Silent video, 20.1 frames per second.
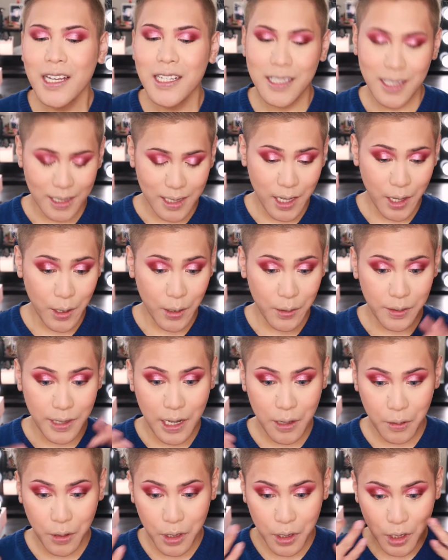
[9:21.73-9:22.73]
So
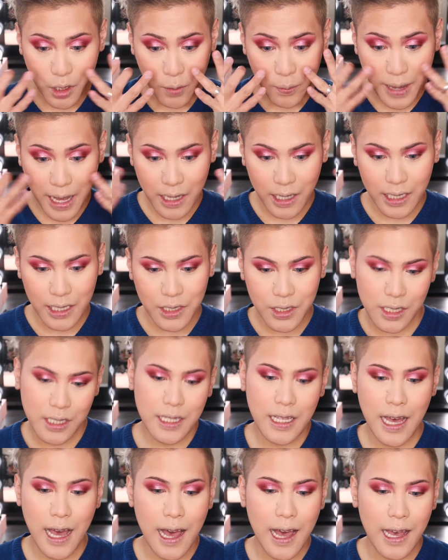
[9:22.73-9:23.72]
now I'm gonna go back into
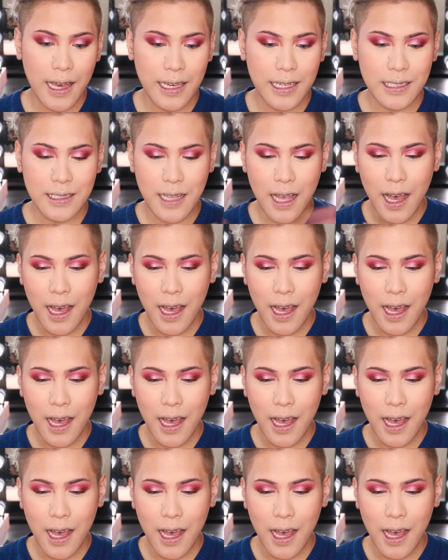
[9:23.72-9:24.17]
the eyes.